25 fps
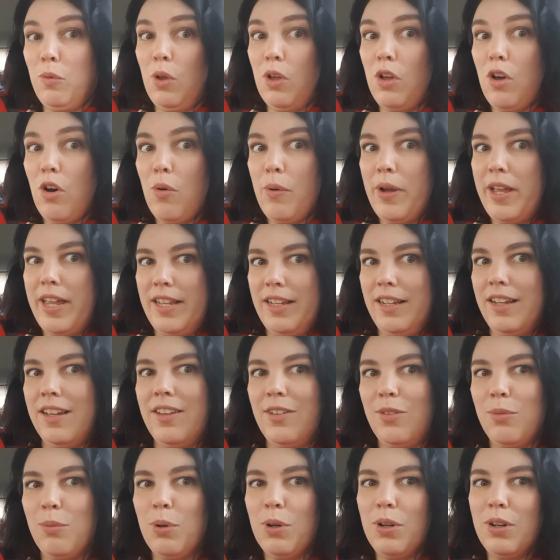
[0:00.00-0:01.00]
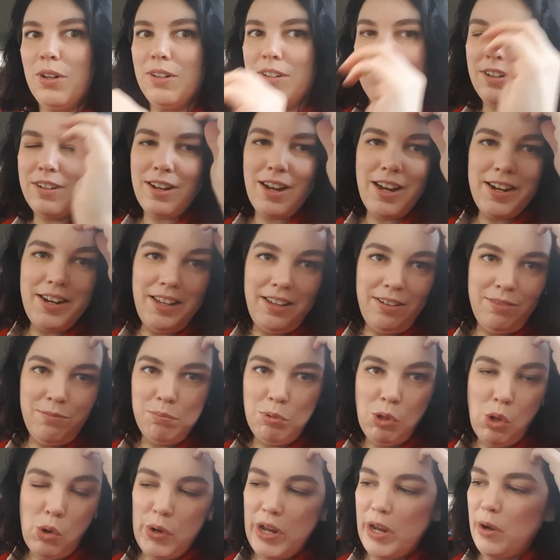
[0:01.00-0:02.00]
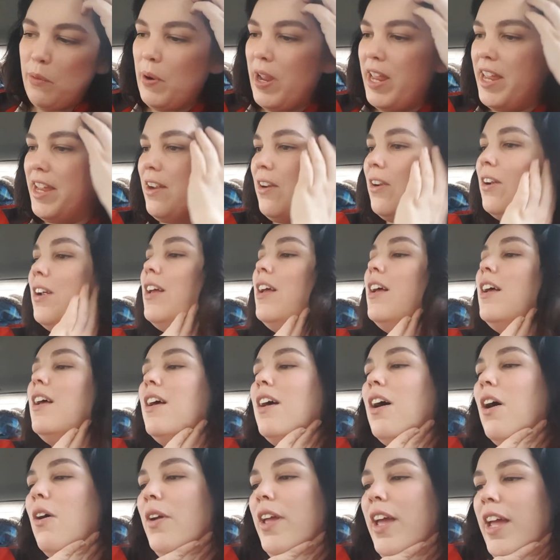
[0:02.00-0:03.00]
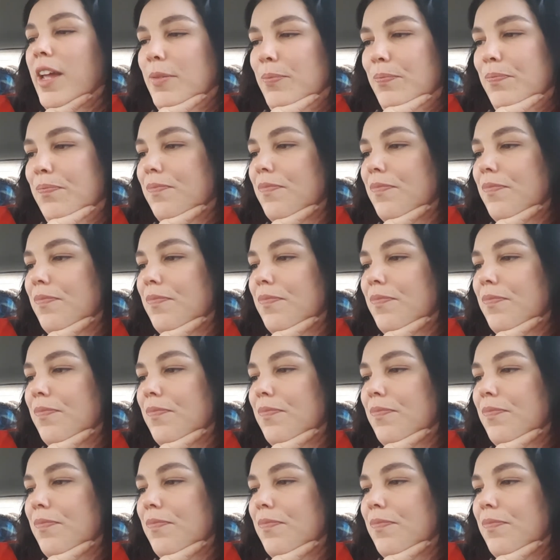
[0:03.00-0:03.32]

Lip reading: we'll go in, because we're kind of blowing away here. Okay.